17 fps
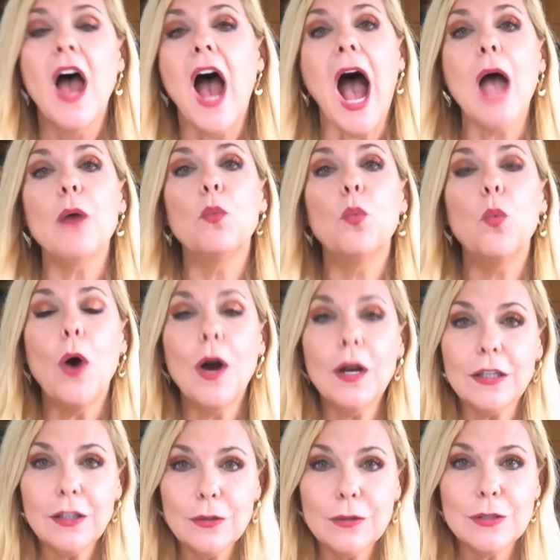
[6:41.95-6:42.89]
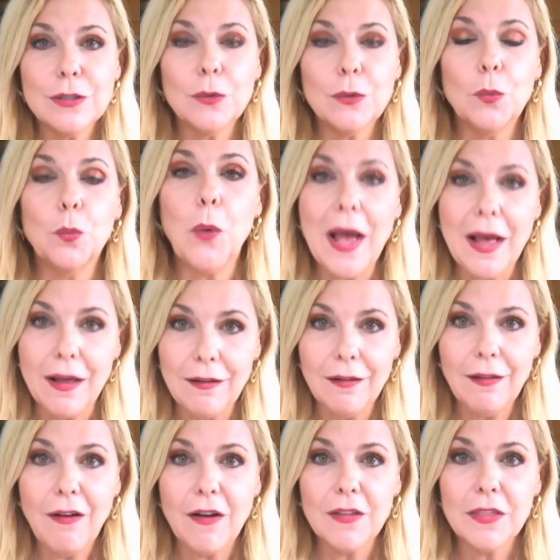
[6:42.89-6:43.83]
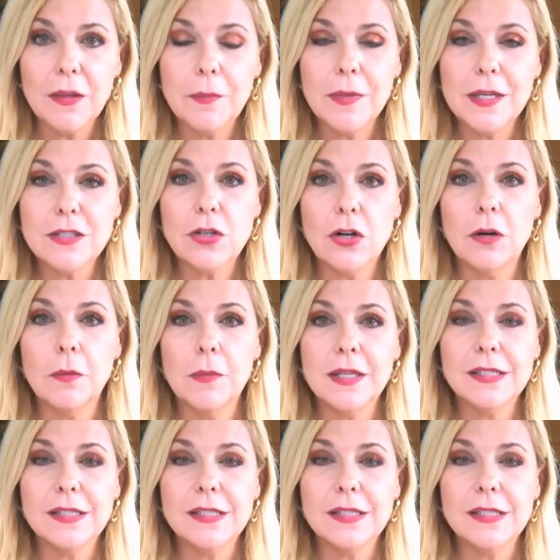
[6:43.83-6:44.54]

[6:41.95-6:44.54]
I want you to do well on the midterm